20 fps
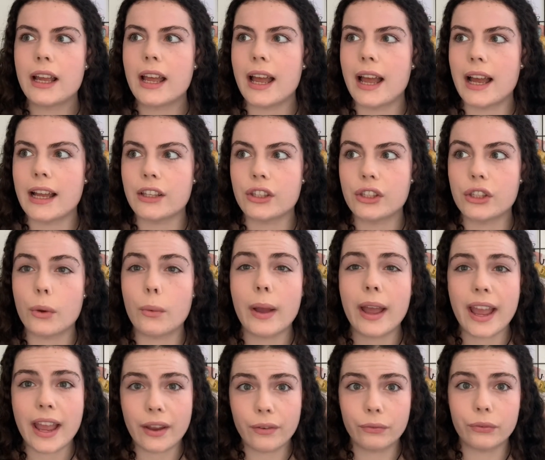And so
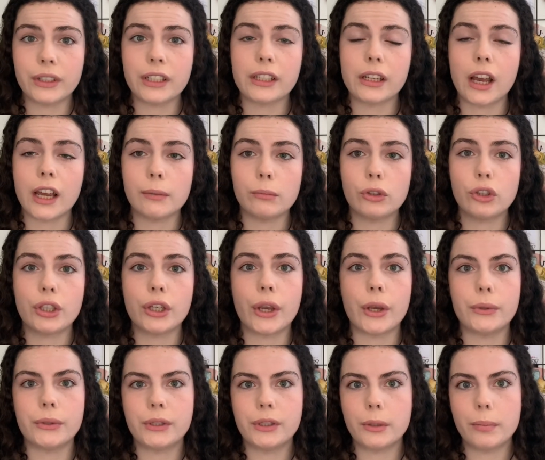every time she
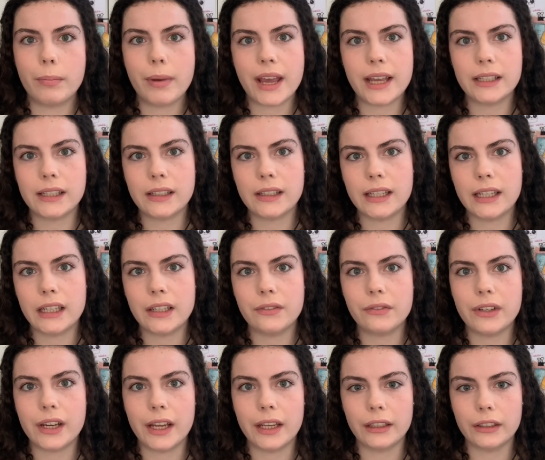goes to bed in the
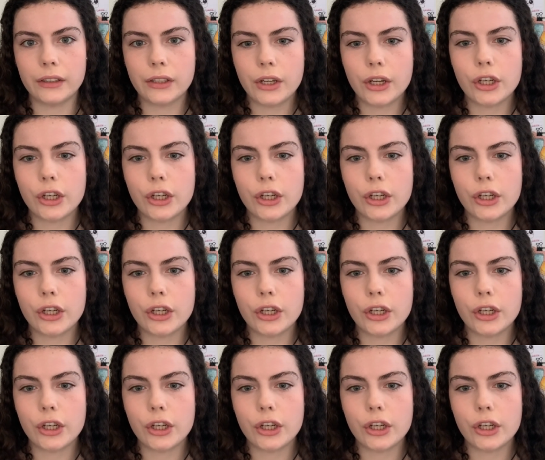evening,